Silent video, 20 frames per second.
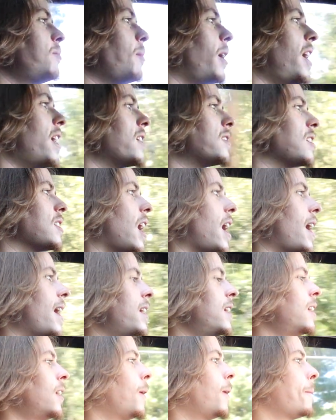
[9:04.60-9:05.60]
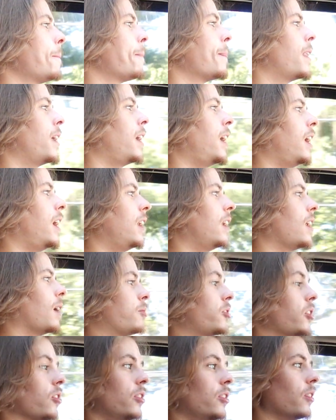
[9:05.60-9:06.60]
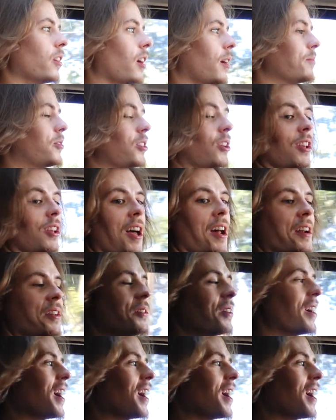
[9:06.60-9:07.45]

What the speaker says: my SI, and I'm sure a lot of you